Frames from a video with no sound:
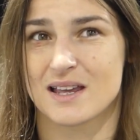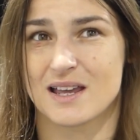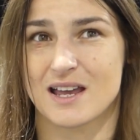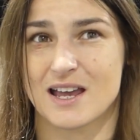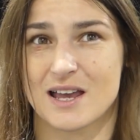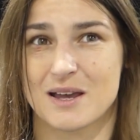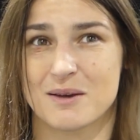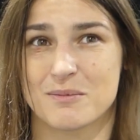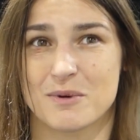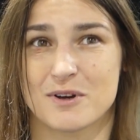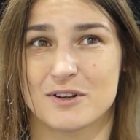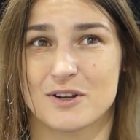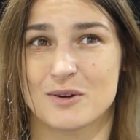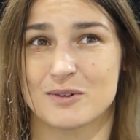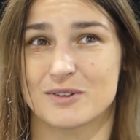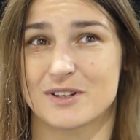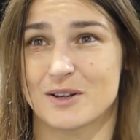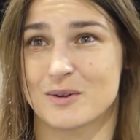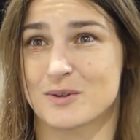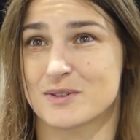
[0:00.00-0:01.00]
Um, I
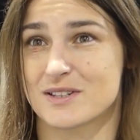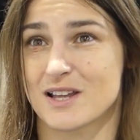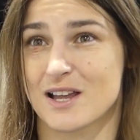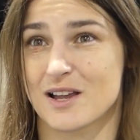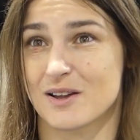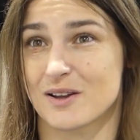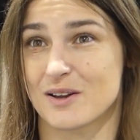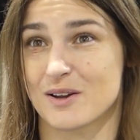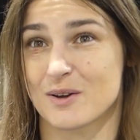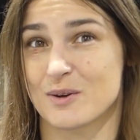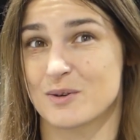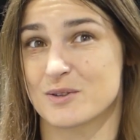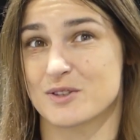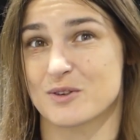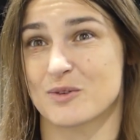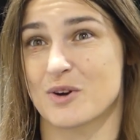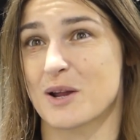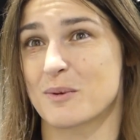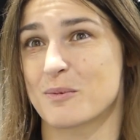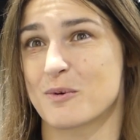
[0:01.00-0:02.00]
don't think it was a, it was a
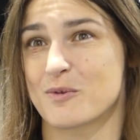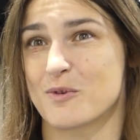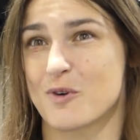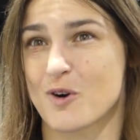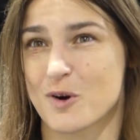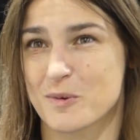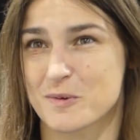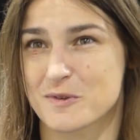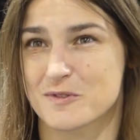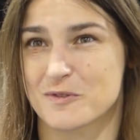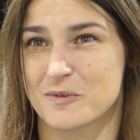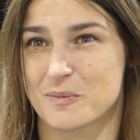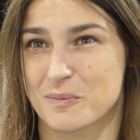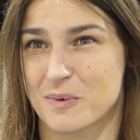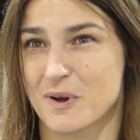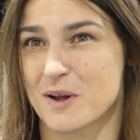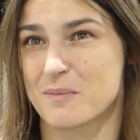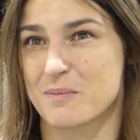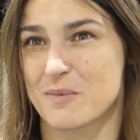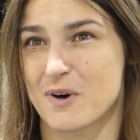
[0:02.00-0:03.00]
great performance
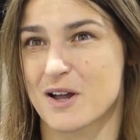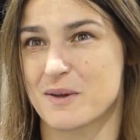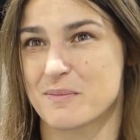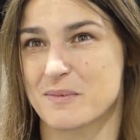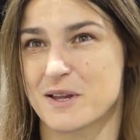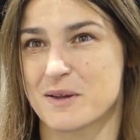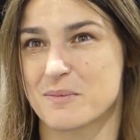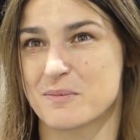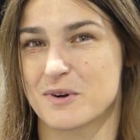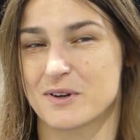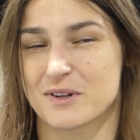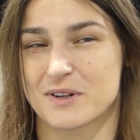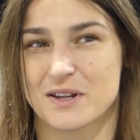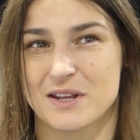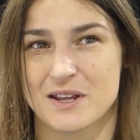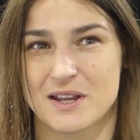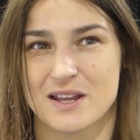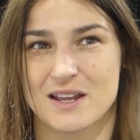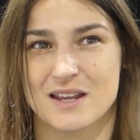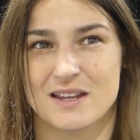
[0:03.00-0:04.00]
by, by me, but
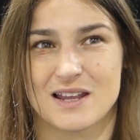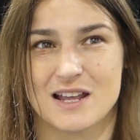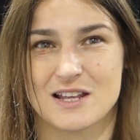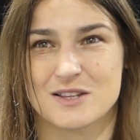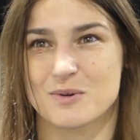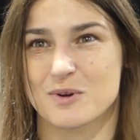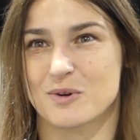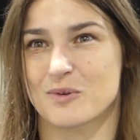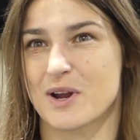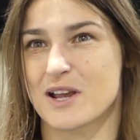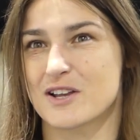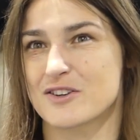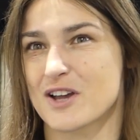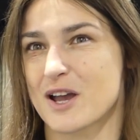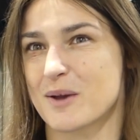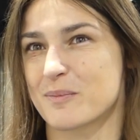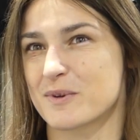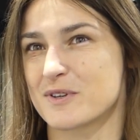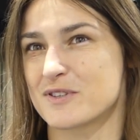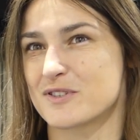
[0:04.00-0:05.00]
that's what great
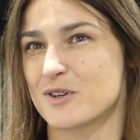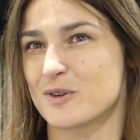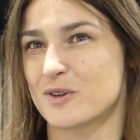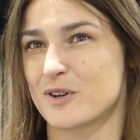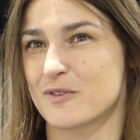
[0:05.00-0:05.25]
champions do.